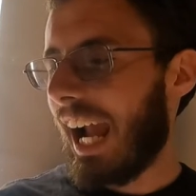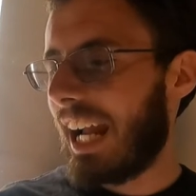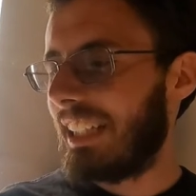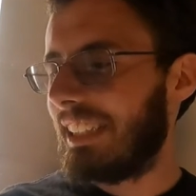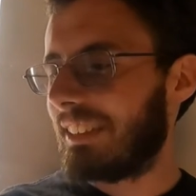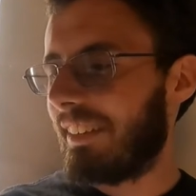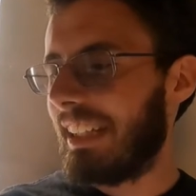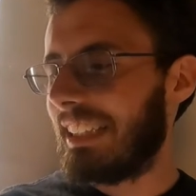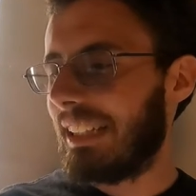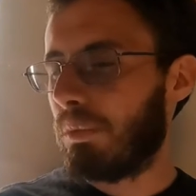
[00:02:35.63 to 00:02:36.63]
and this
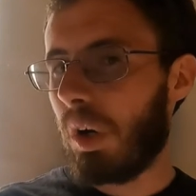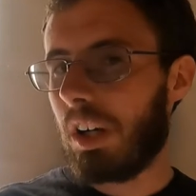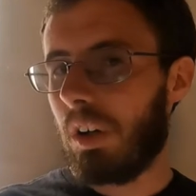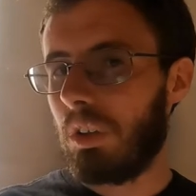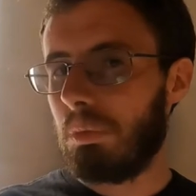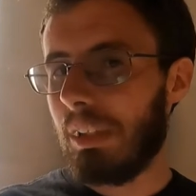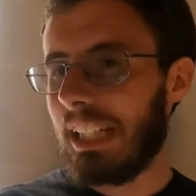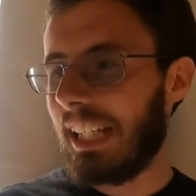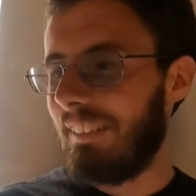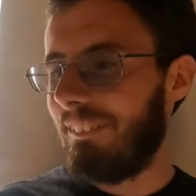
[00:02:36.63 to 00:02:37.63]
crazy world,
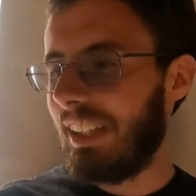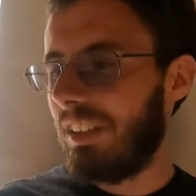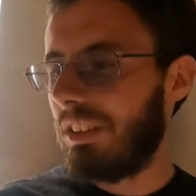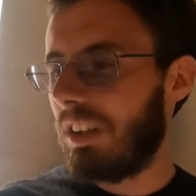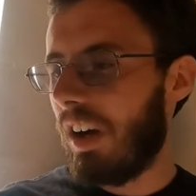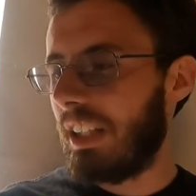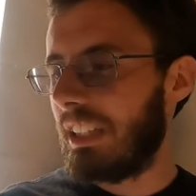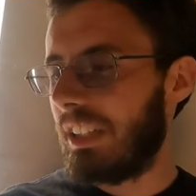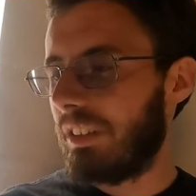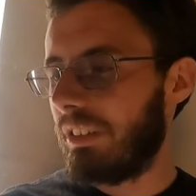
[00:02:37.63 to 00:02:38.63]
we can build
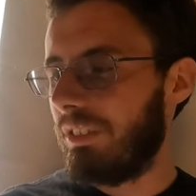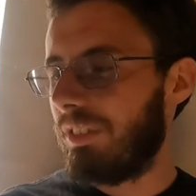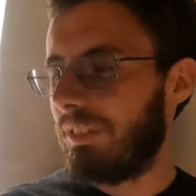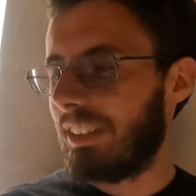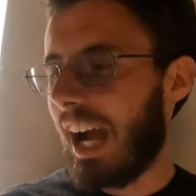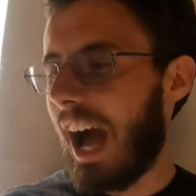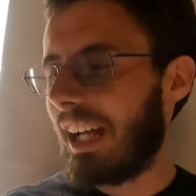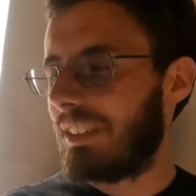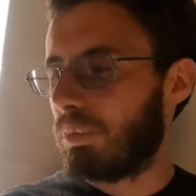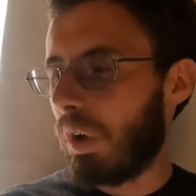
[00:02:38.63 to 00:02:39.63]
on the truth of
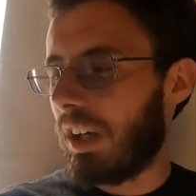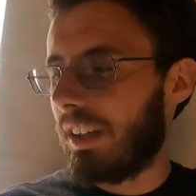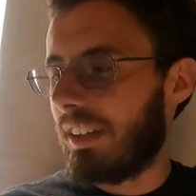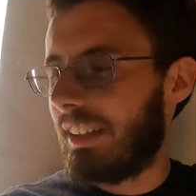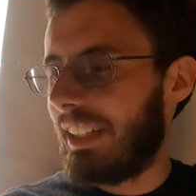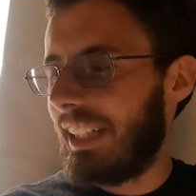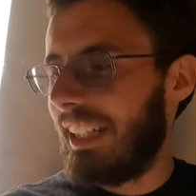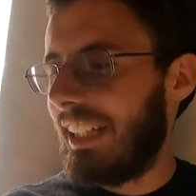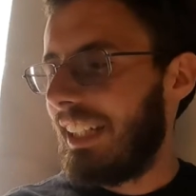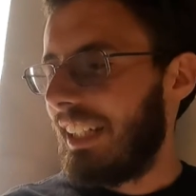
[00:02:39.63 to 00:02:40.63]
God's word
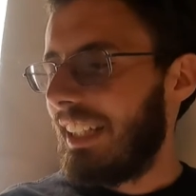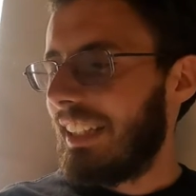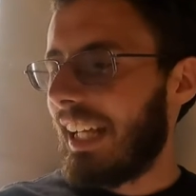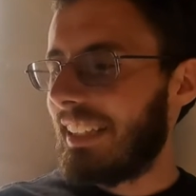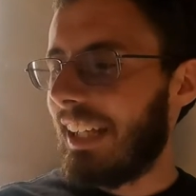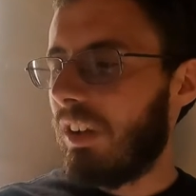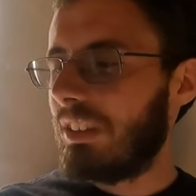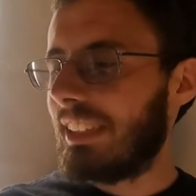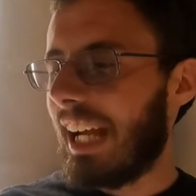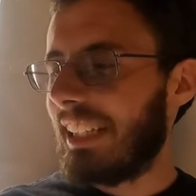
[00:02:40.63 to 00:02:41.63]
that
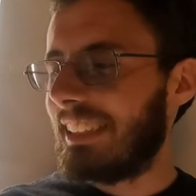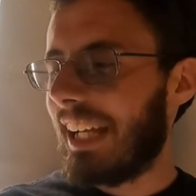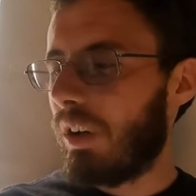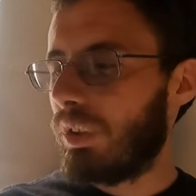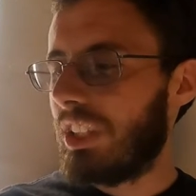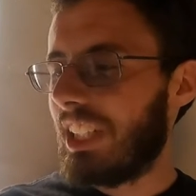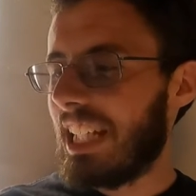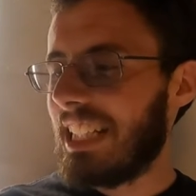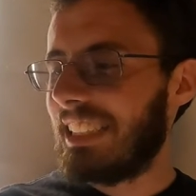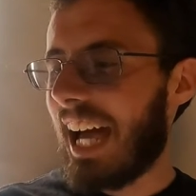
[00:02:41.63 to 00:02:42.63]
tells us how
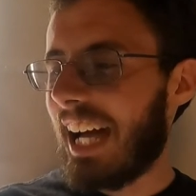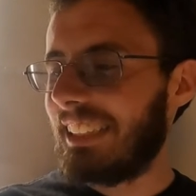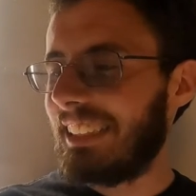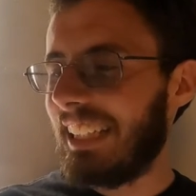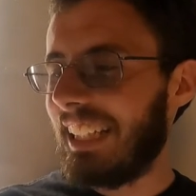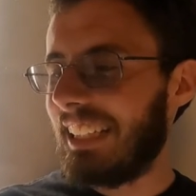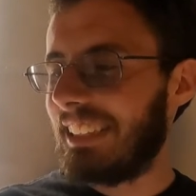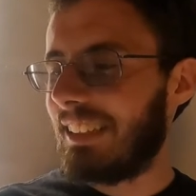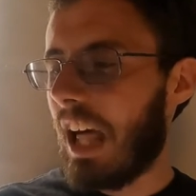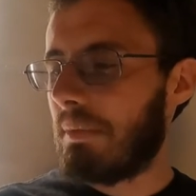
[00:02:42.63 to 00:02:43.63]
Jesus, in
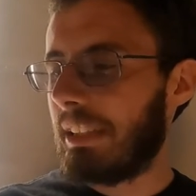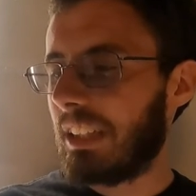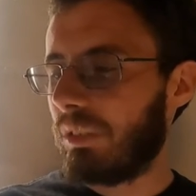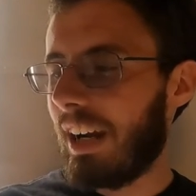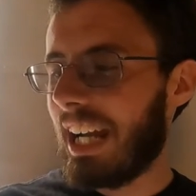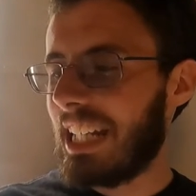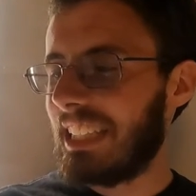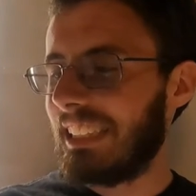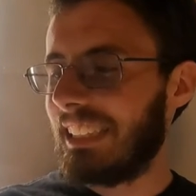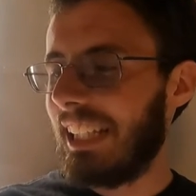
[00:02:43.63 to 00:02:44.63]
his love and
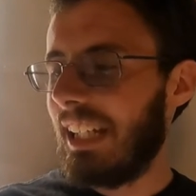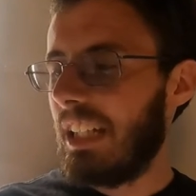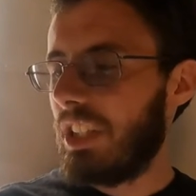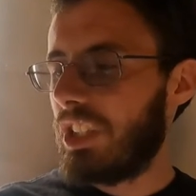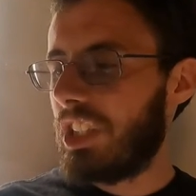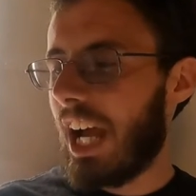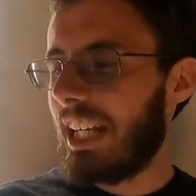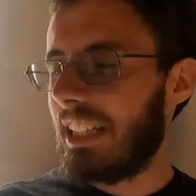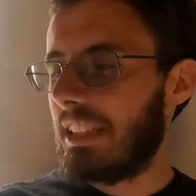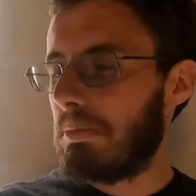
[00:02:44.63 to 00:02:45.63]
grace,
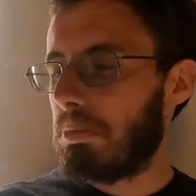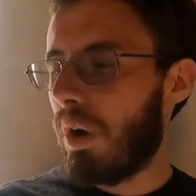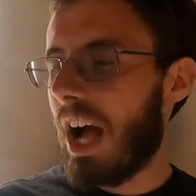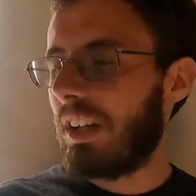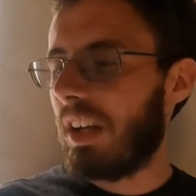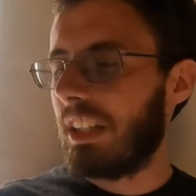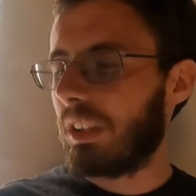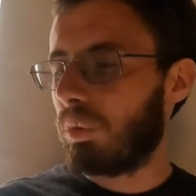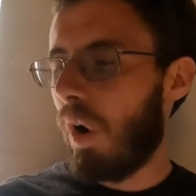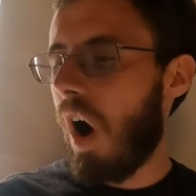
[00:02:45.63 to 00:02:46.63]
shed his blood on the
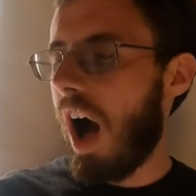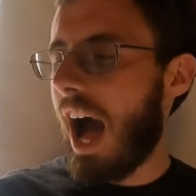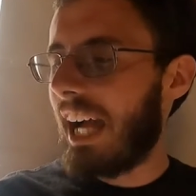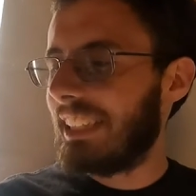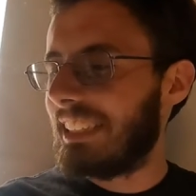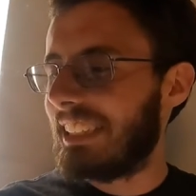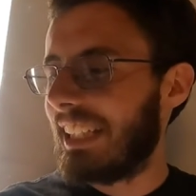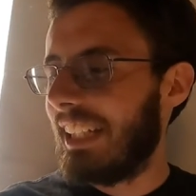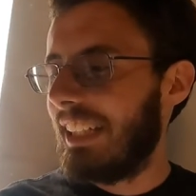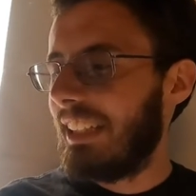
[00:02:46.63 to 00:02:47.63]

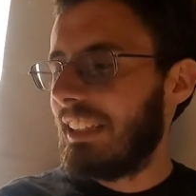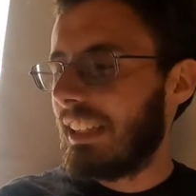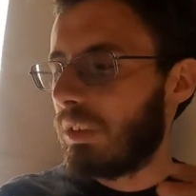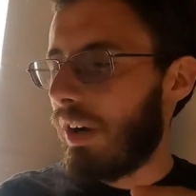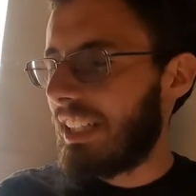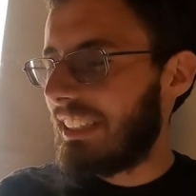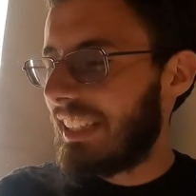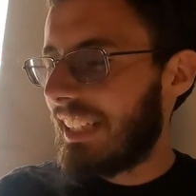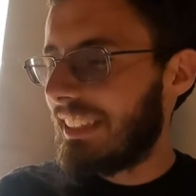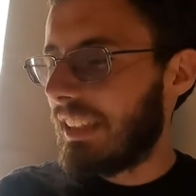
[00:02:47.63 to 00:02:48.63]
cross to cleanse
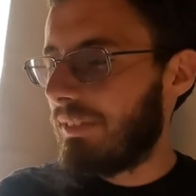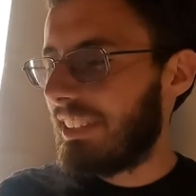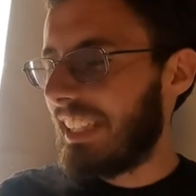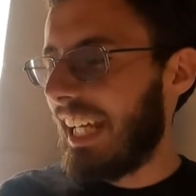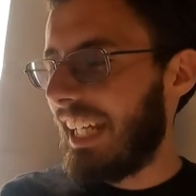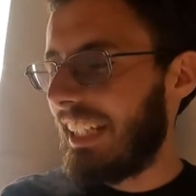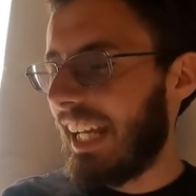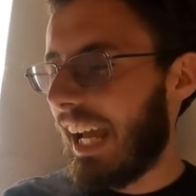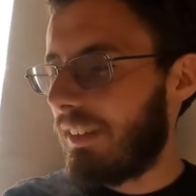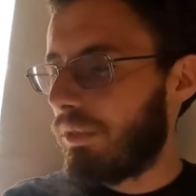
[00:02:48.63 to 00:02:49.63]
us of
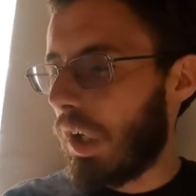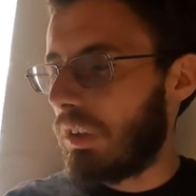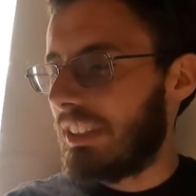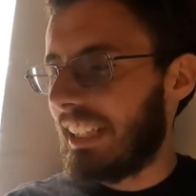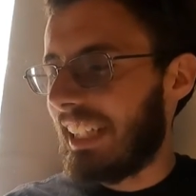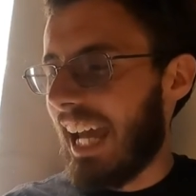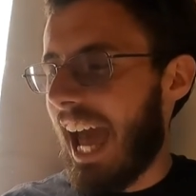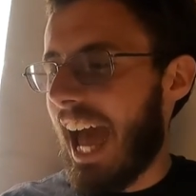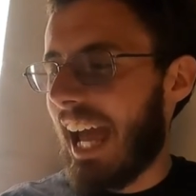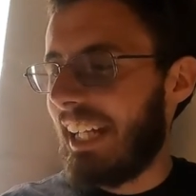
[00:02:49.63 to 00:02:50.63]
sin and rose
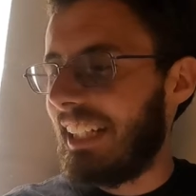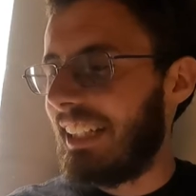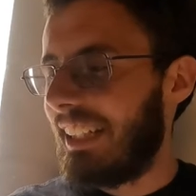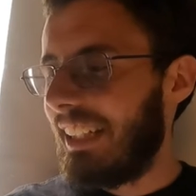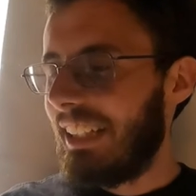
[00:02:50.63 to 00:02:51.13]
again